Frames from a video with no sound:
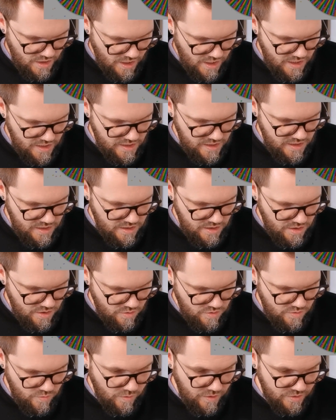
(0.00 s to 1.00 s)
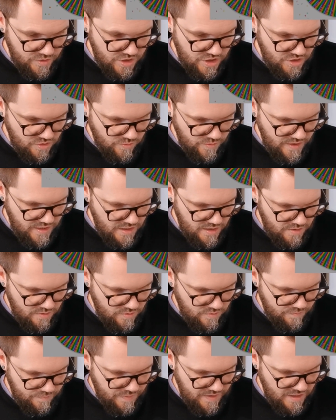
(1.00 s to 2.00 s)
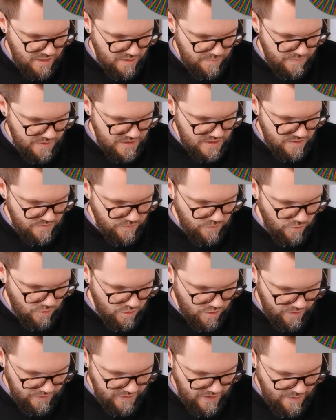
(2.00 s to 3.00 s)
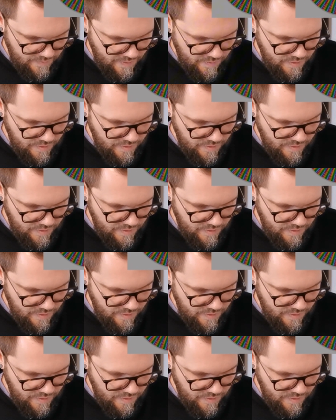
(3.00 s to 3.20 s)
I think Tony, well, she's already been in the business for a long time.